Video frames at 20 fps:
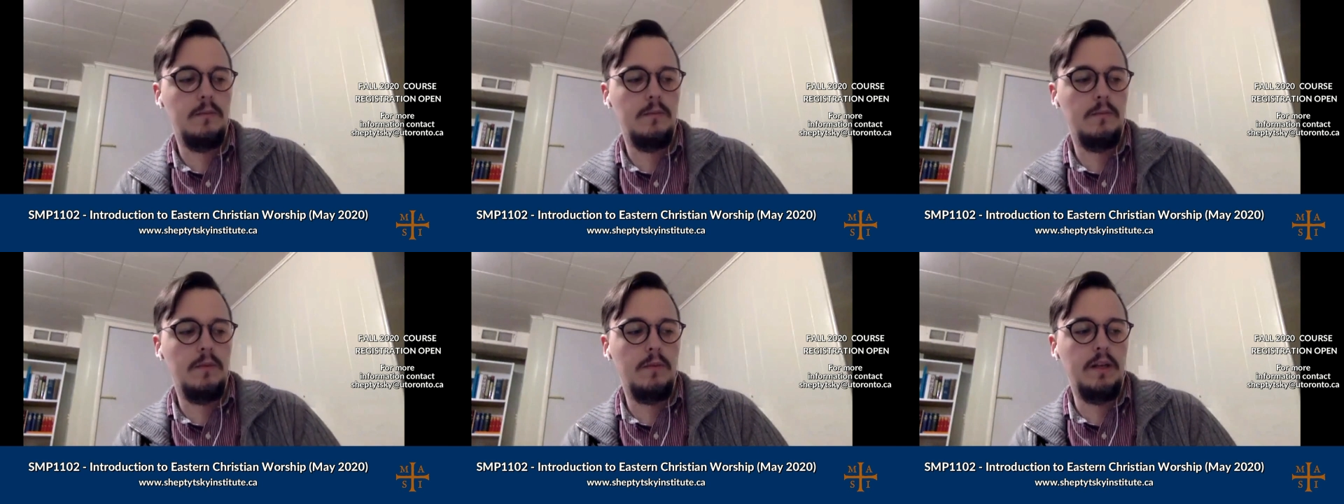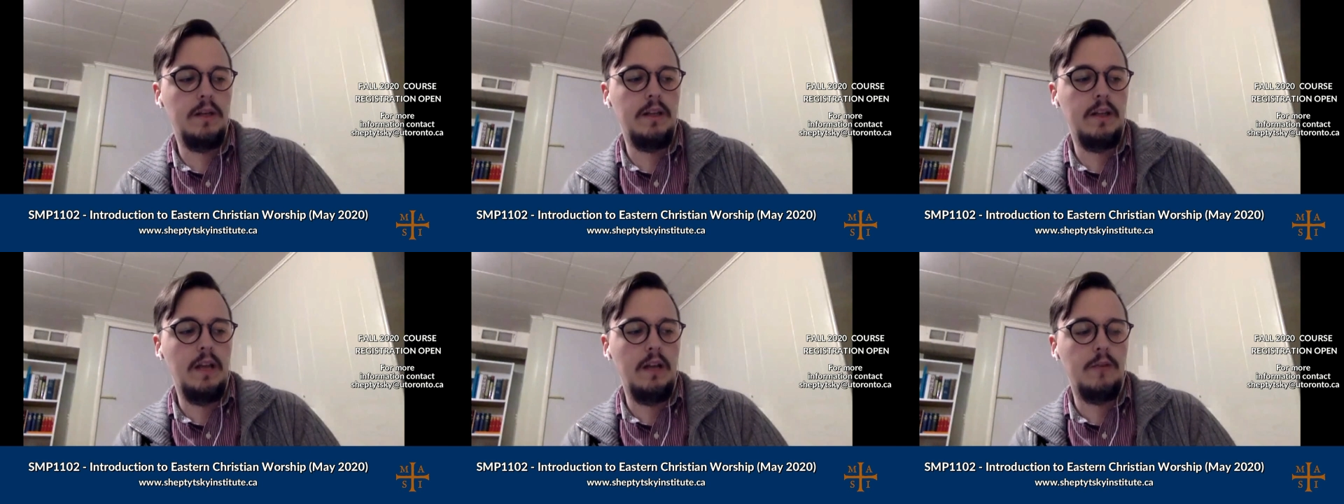
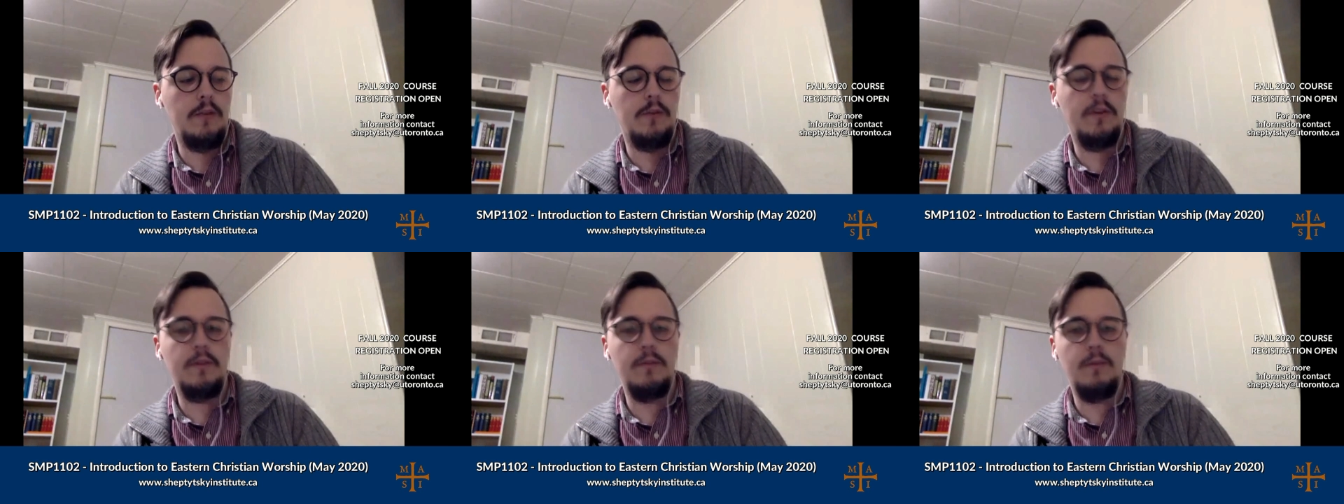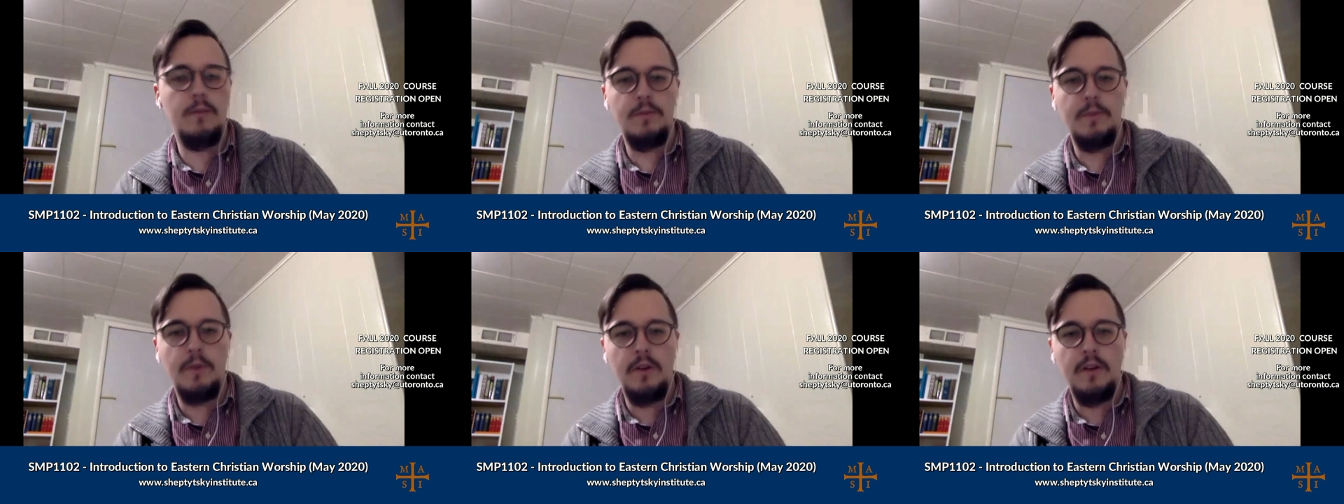But yeah, for the
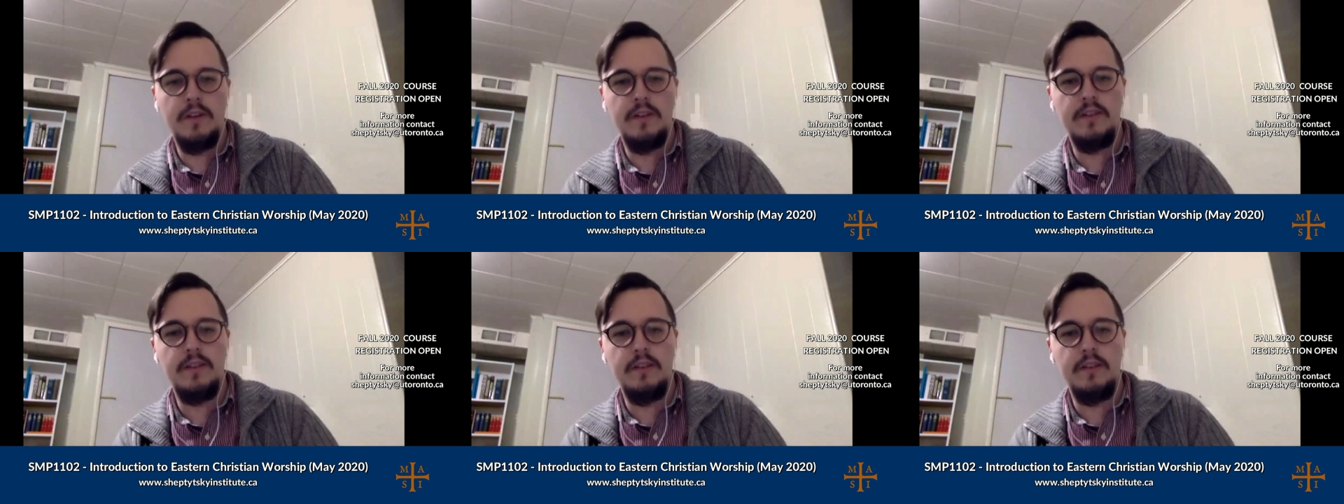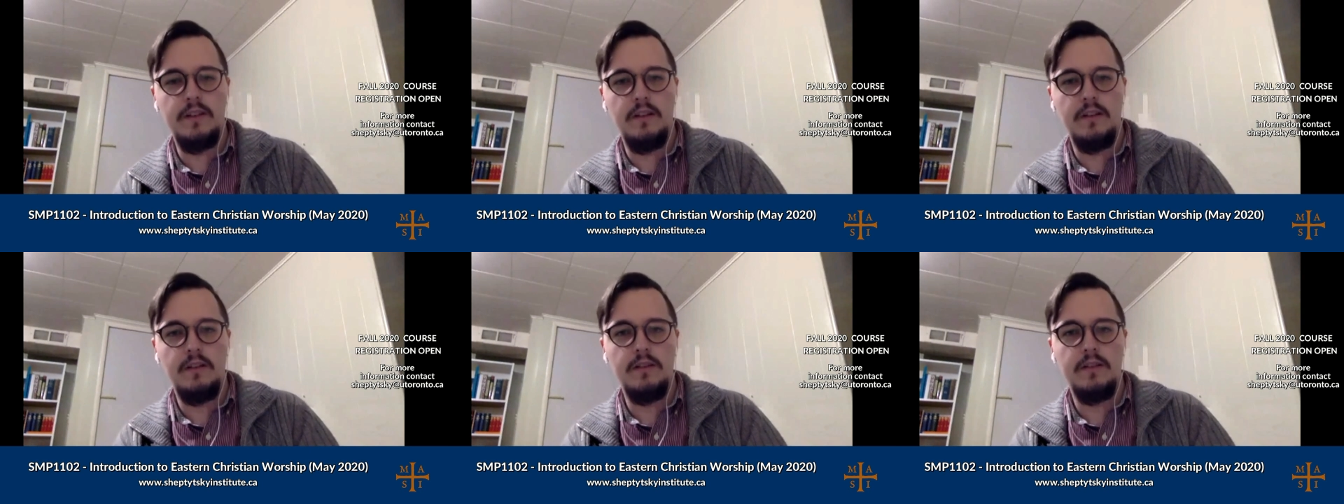most part, it's
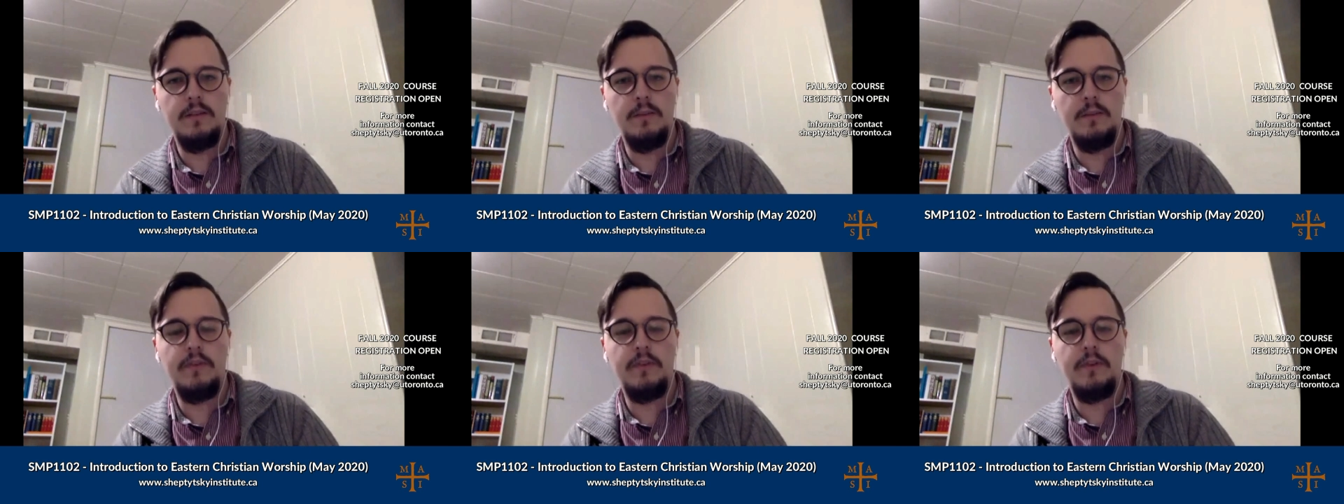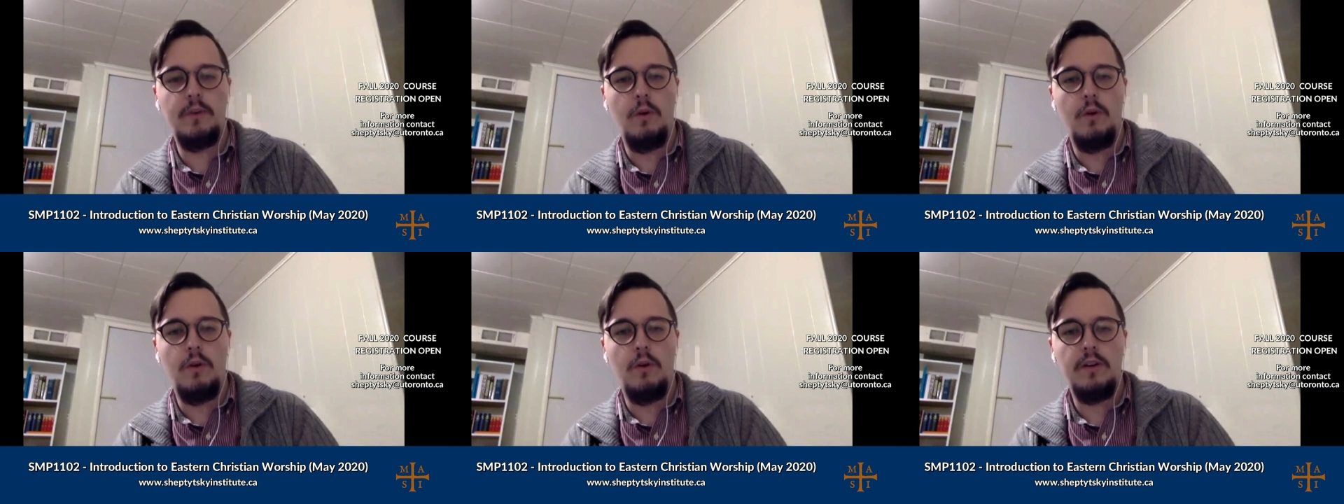still some of
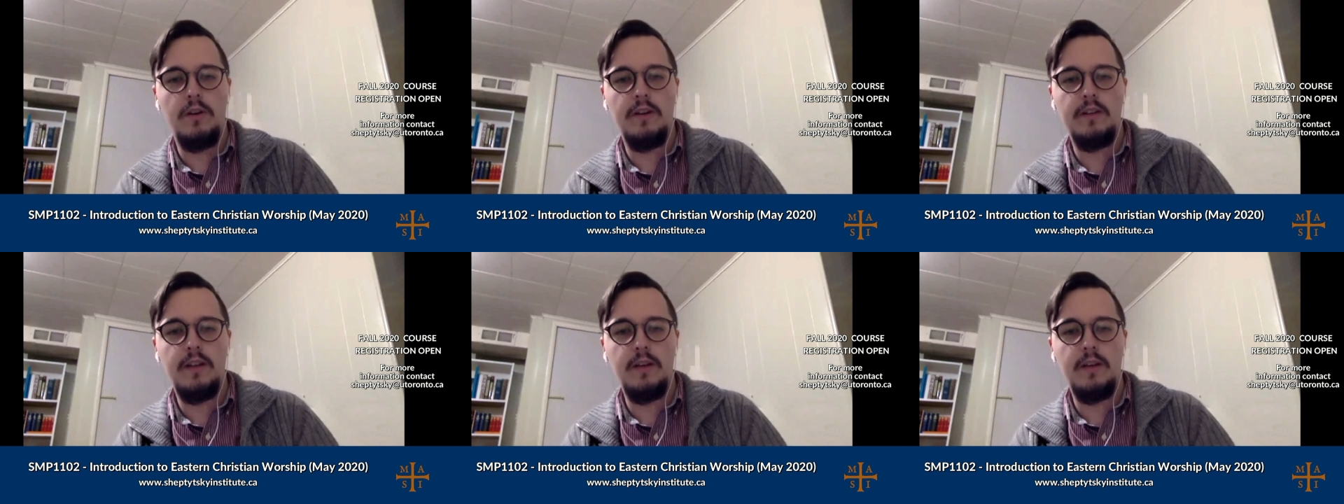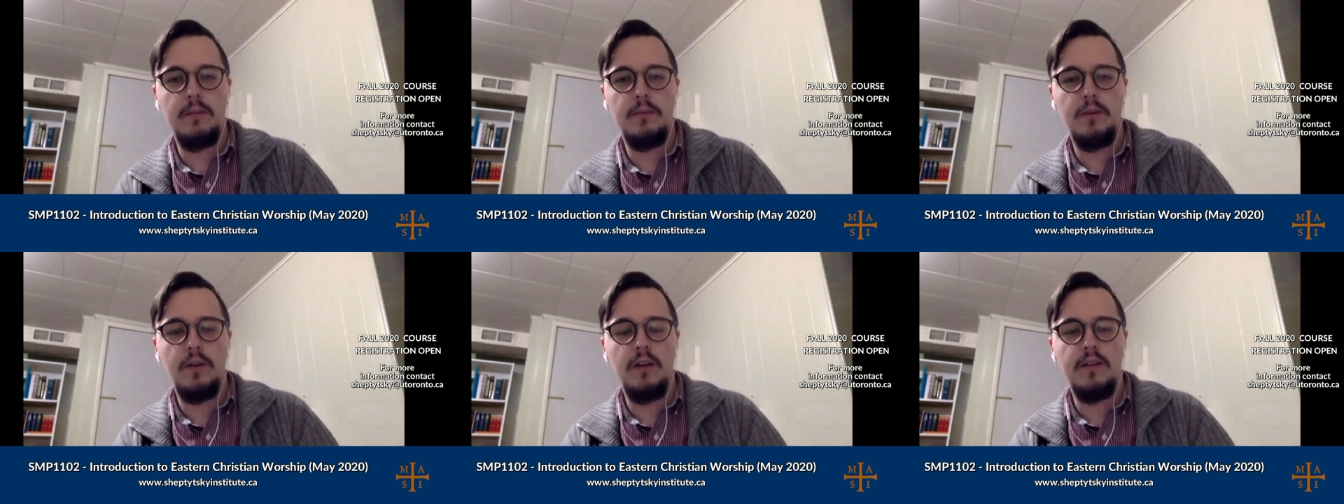an oral
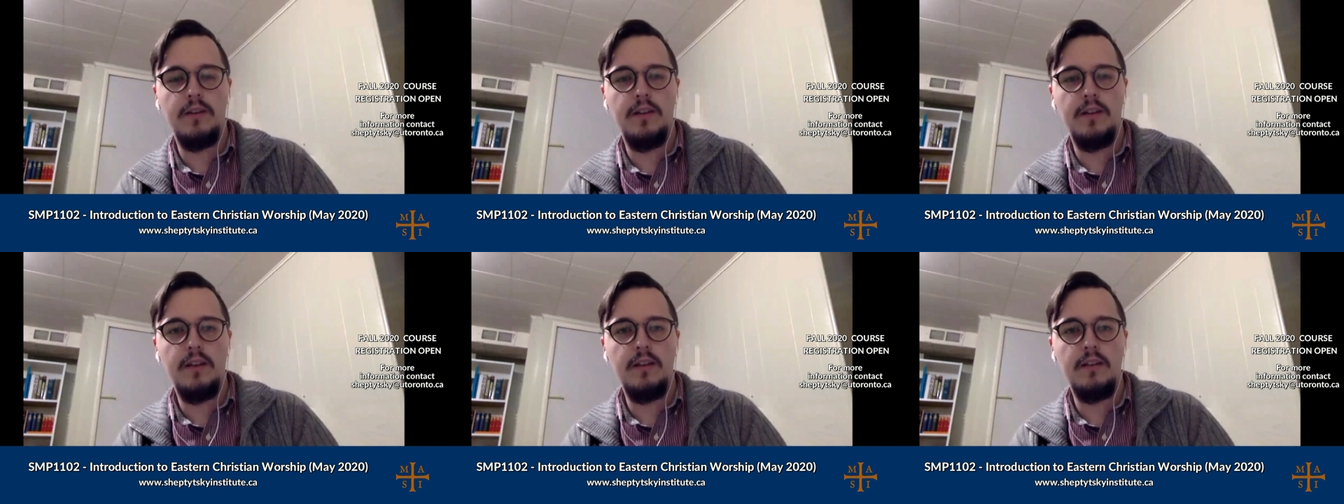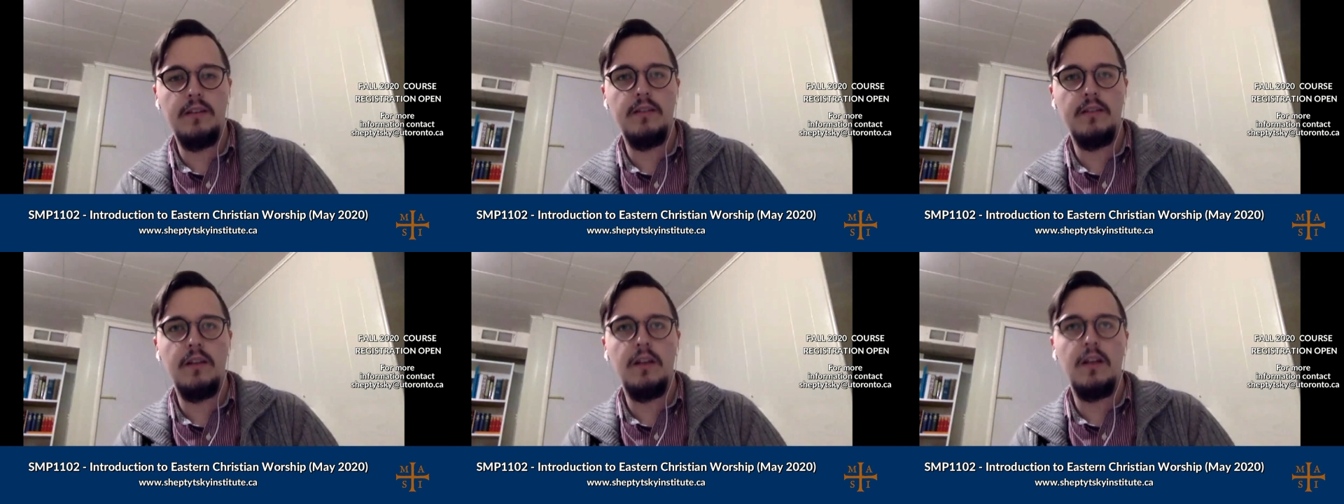exam
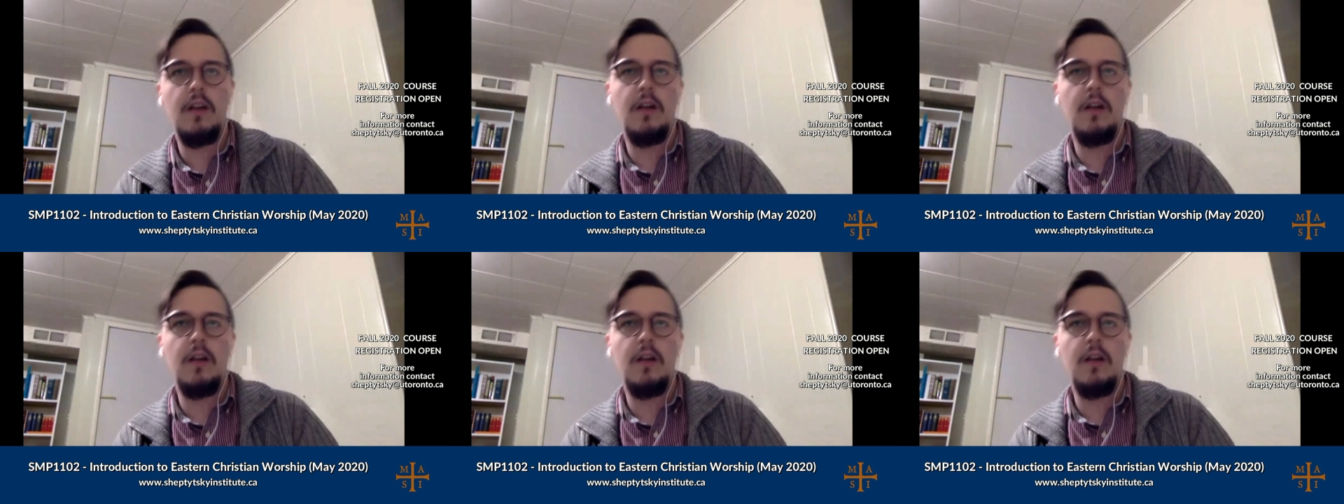process.